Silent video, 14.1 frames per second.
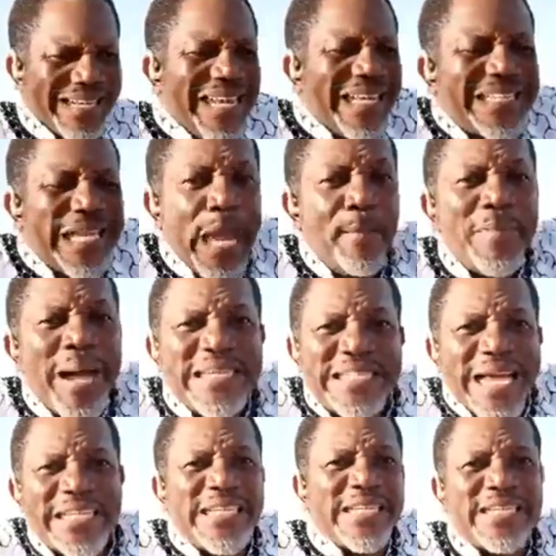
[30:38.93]
The same
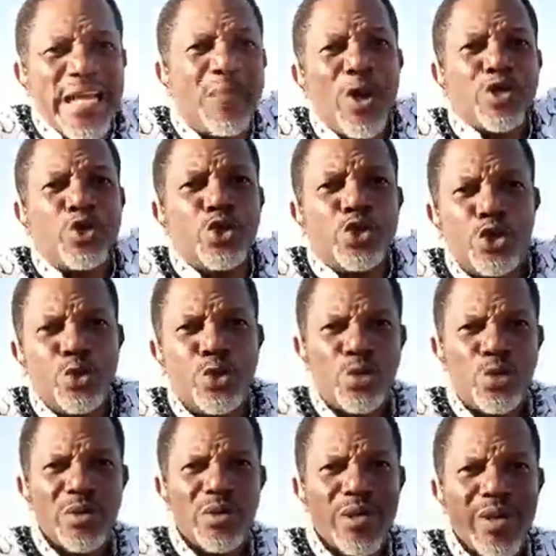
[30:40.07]
mindset, the same ojuju,
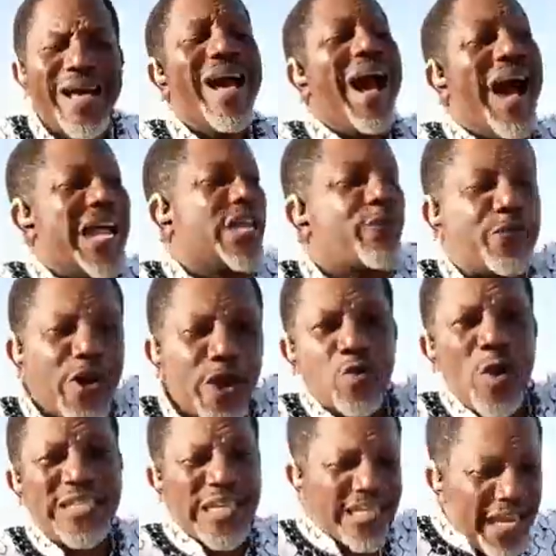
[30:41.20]
and the
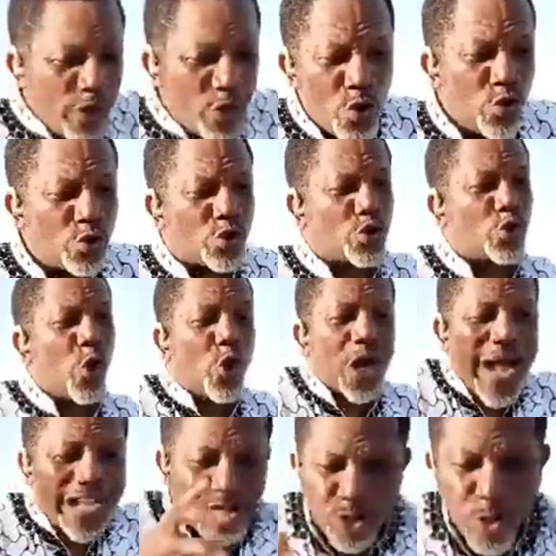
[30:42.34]
frequency they use to
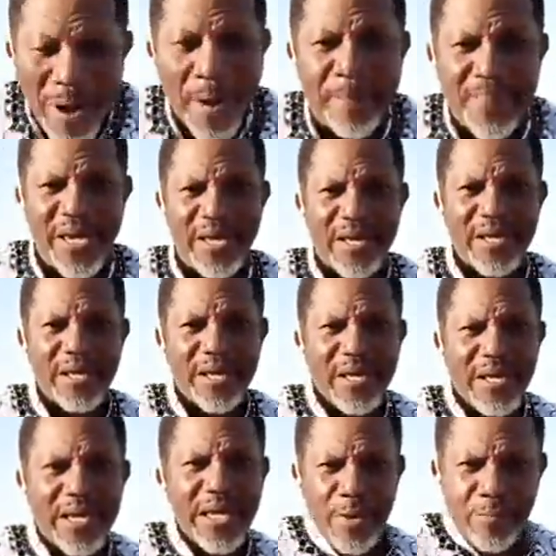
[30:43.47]
catch human beings.
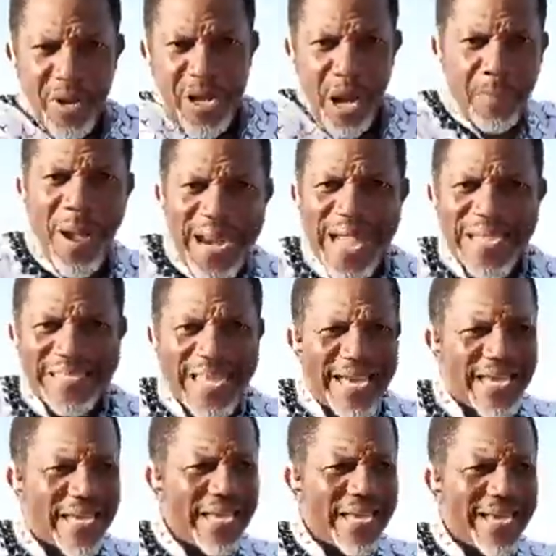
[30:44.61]
The Benin Palace
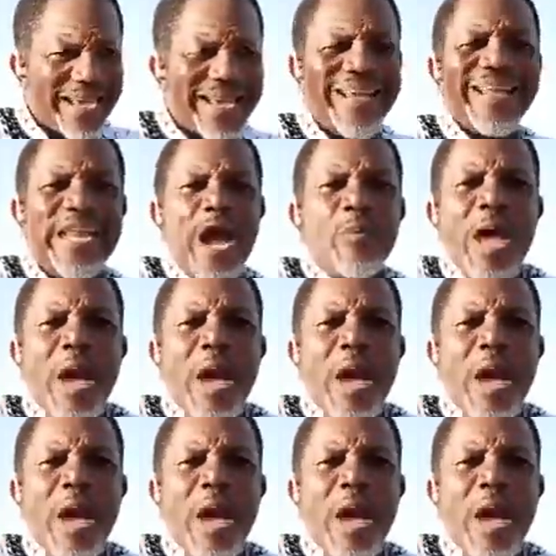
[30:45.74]
there, they